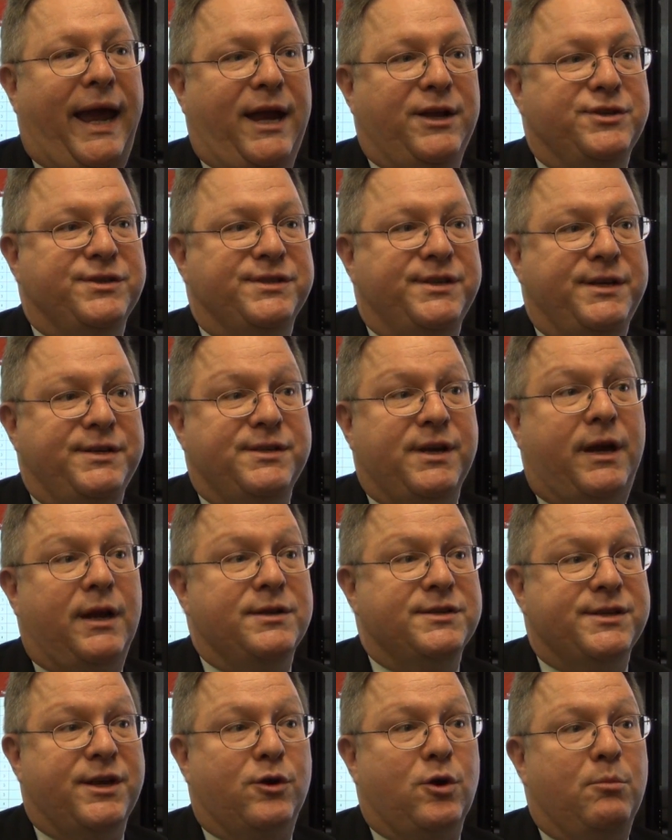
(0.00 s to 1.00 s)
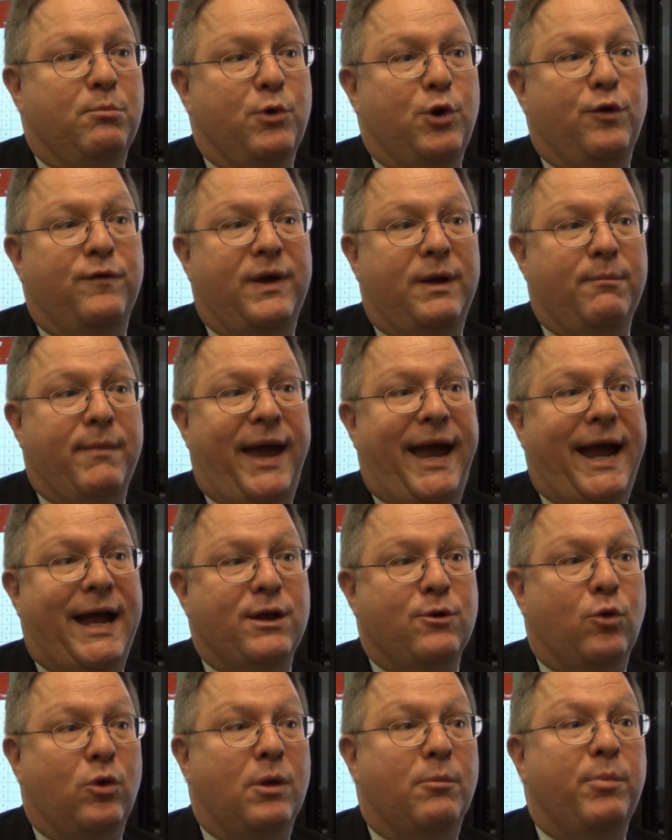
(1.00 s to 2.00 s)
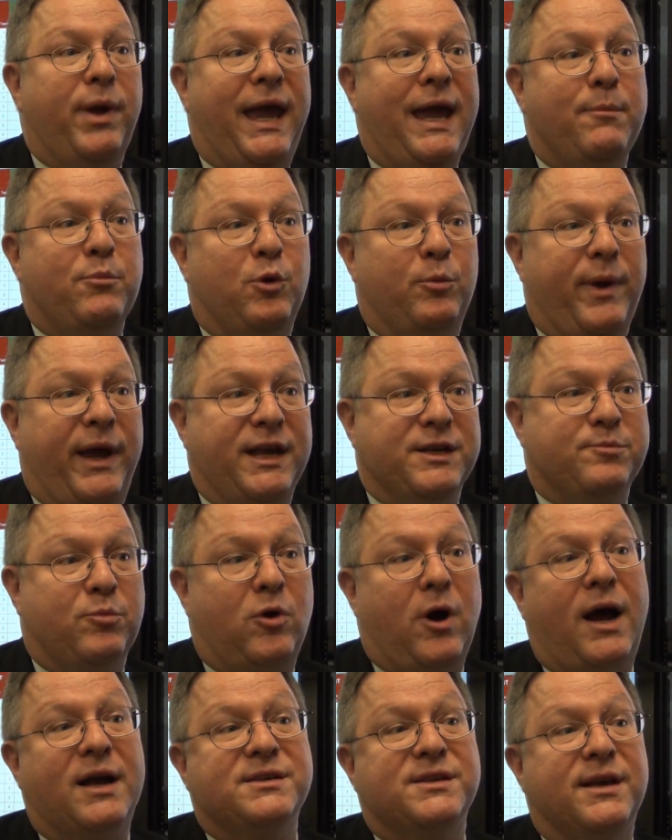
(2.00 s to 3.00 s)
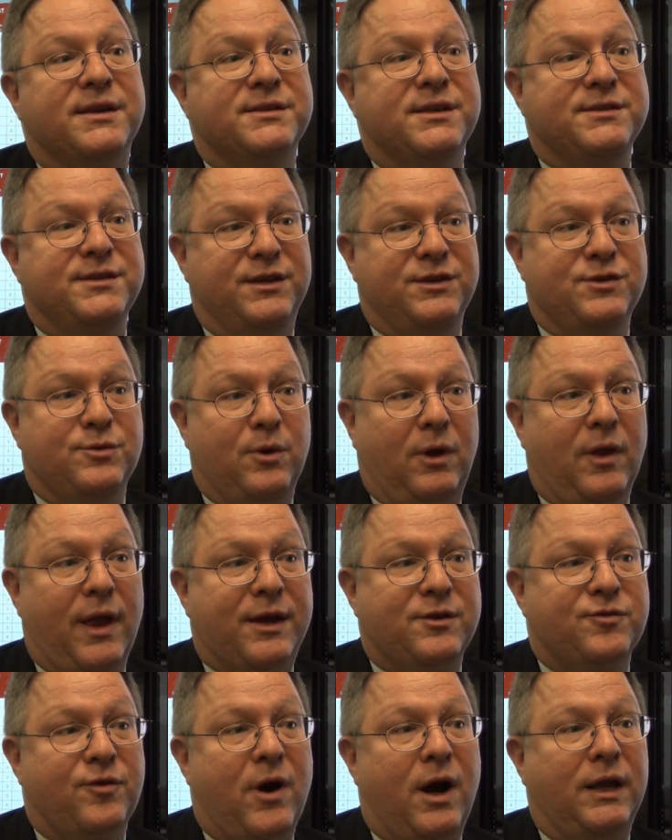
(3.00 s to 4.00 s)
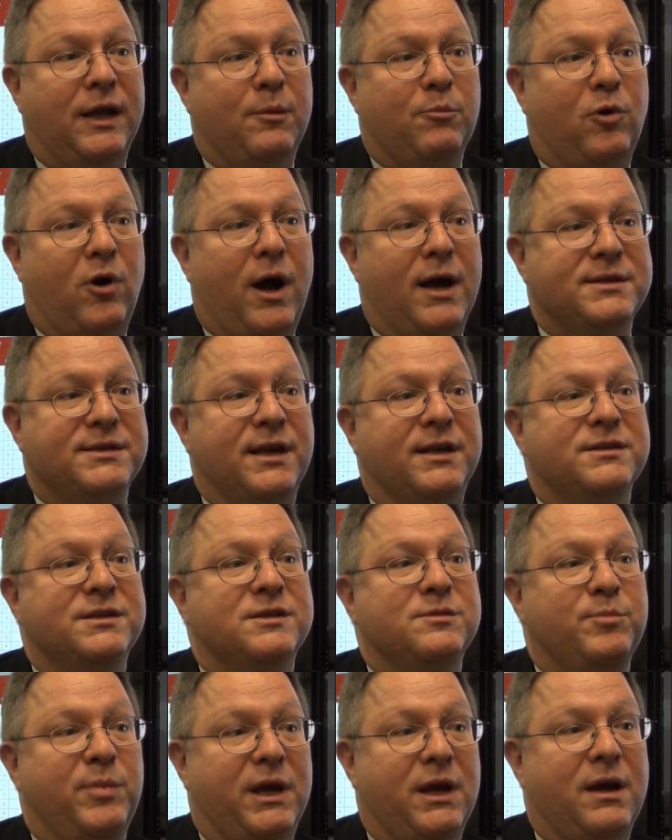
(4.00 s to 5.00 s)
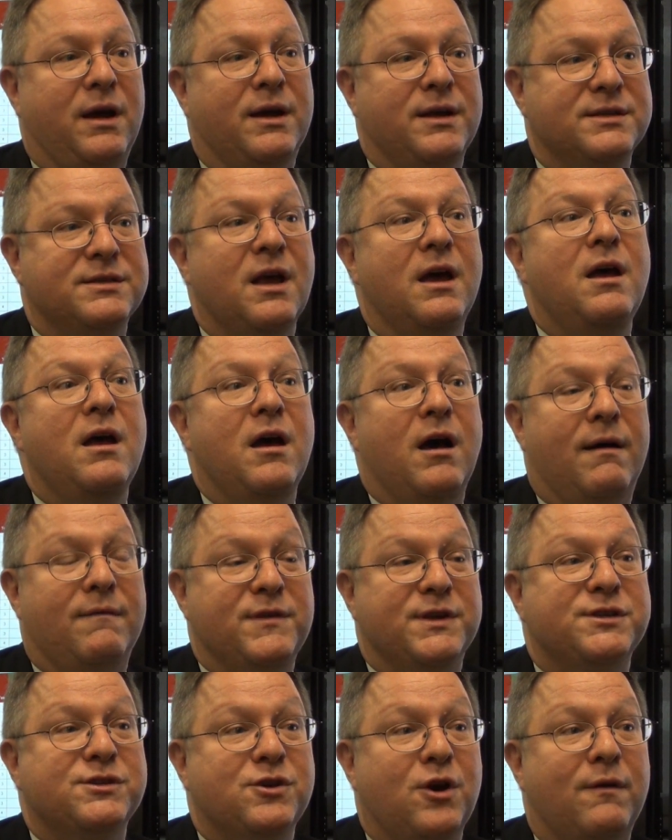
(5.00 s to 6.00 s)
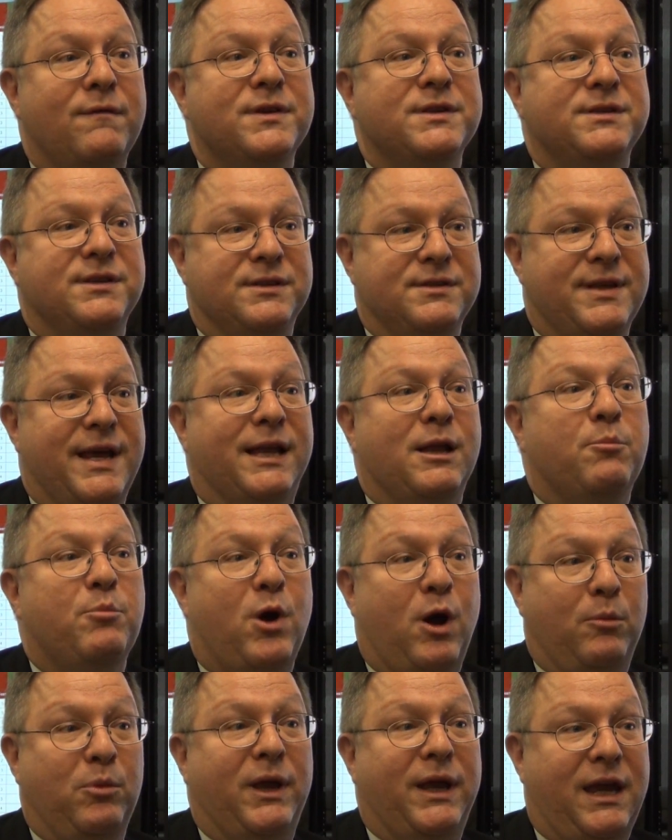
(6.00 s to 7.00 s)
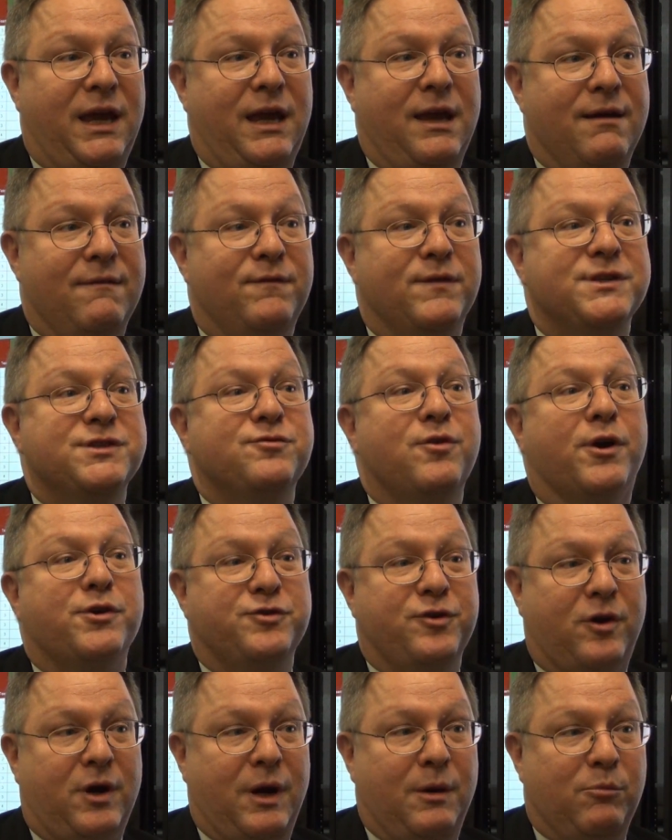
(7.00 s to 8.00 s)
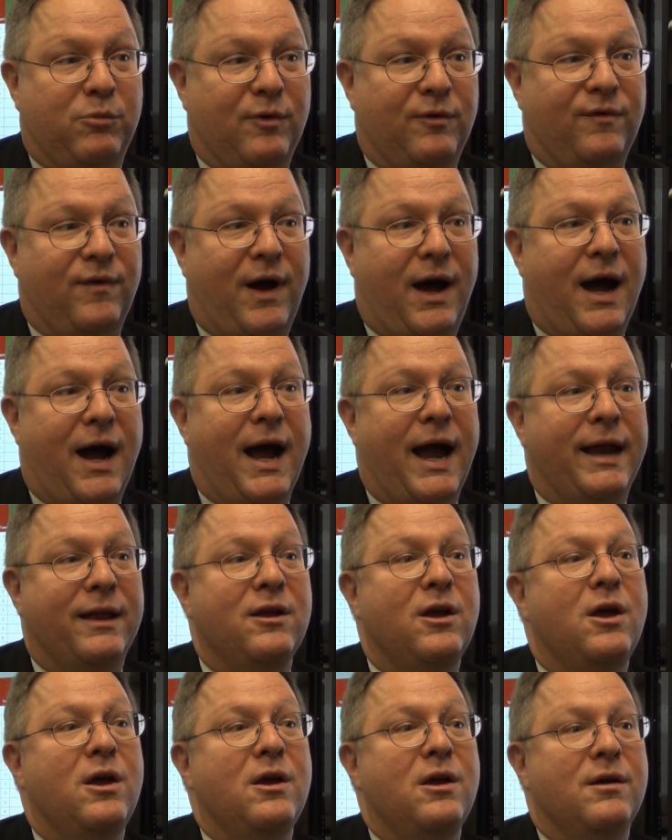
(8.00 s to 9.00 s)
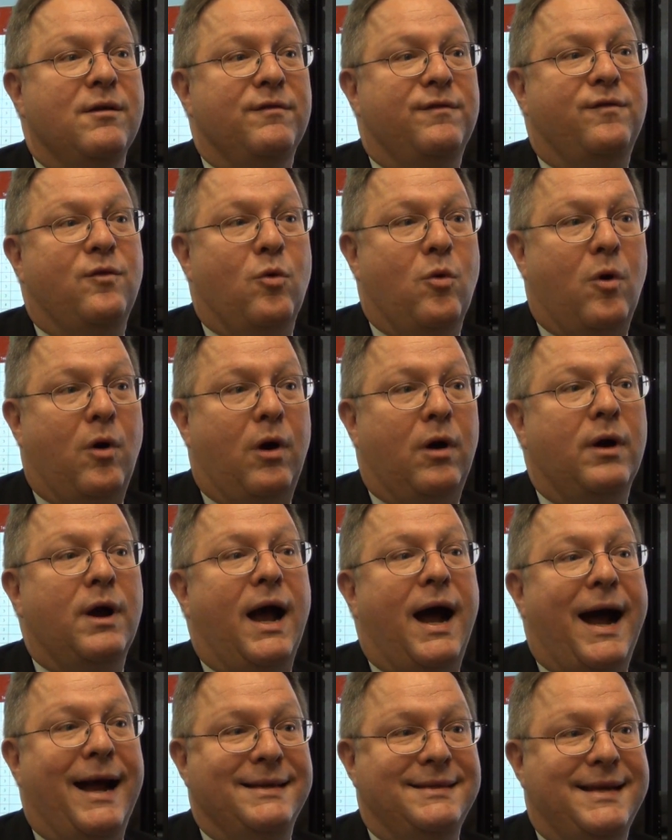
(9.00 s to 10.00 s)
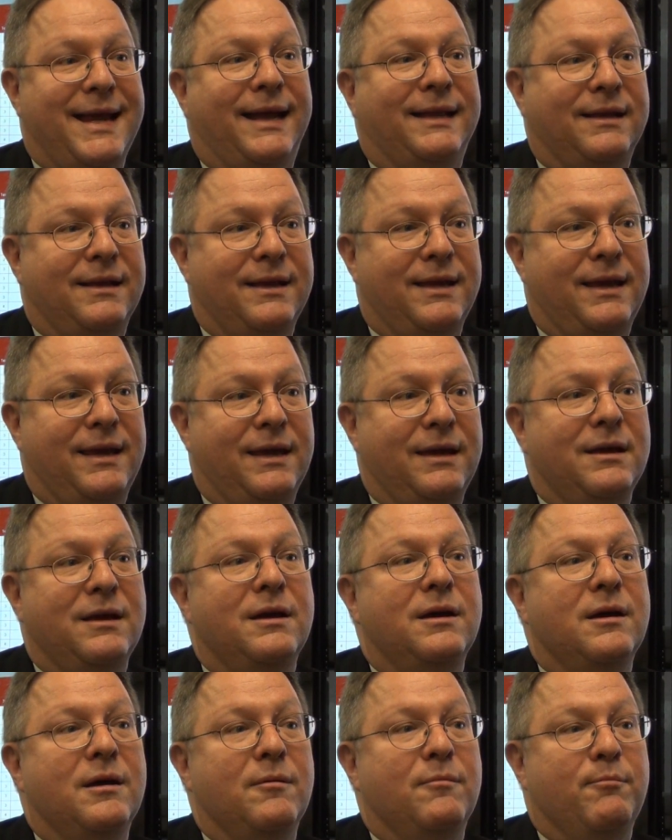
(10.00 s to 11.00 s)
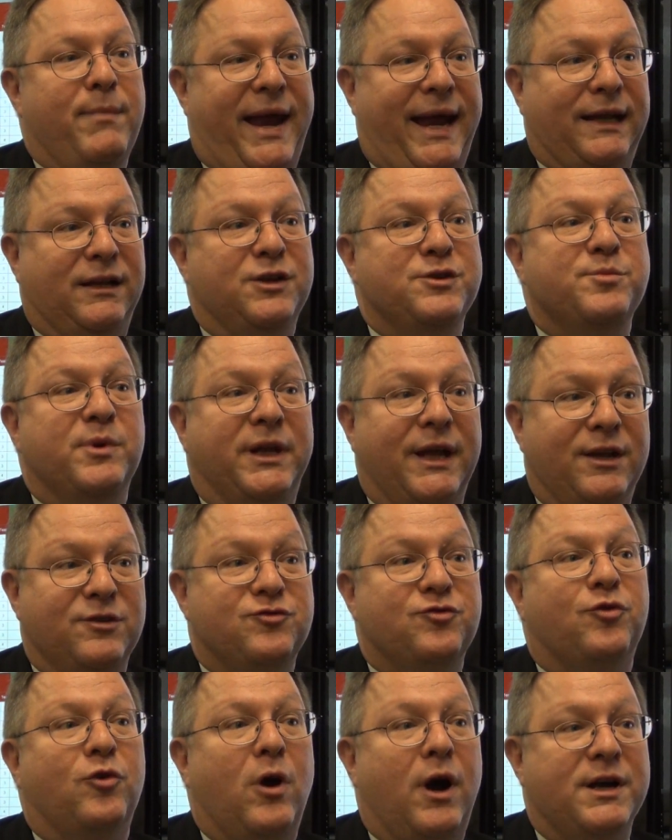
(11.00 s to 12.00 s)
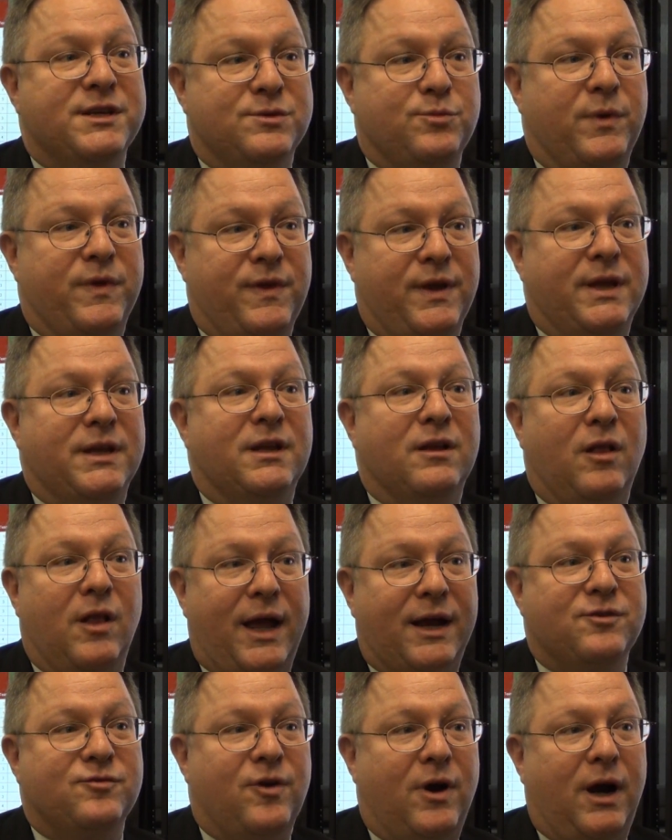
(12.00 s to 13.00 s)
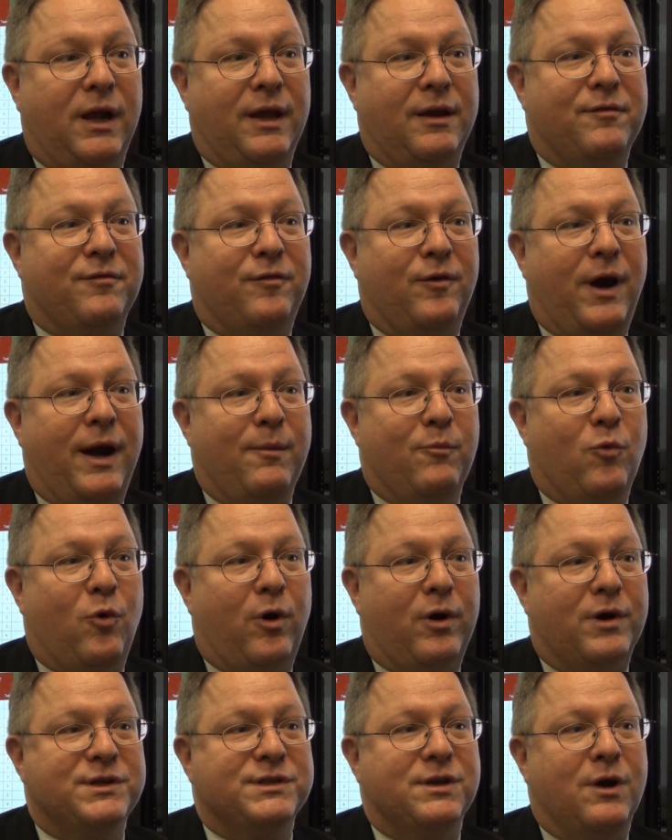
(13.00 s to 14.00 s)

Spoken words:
agencies to consider moving manual and paper-based processes into electronic processes because of the services that a public key infrastructure can provide for identity management and trust within an electronic framework.